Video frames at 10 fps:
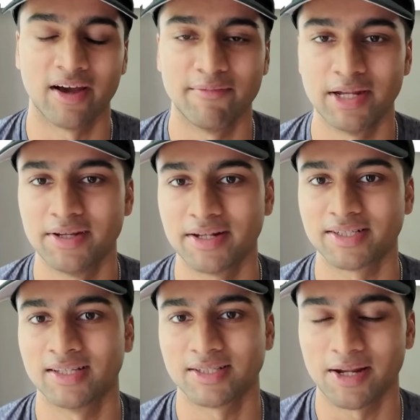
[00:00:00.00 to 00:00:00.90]
I've been in data
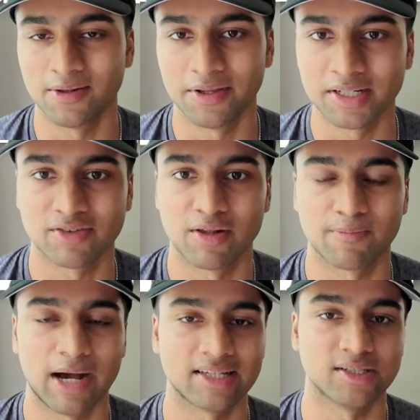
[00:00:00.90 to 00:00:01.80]
science and analytics for the
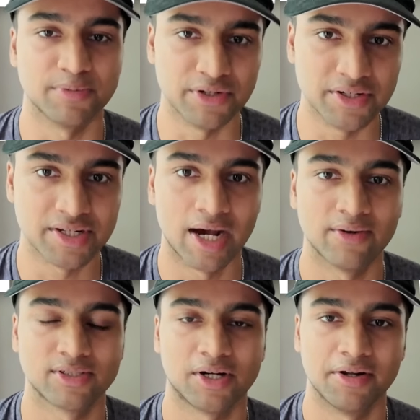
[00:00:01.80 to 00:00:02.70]
past couple years
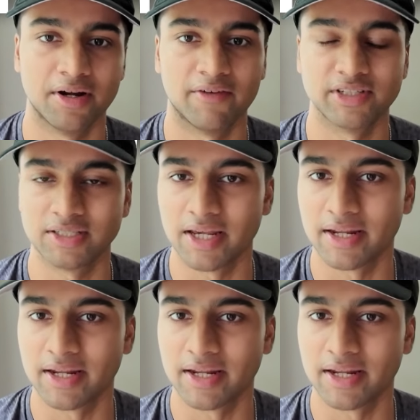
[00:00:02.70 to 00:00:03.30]
now. Started off as a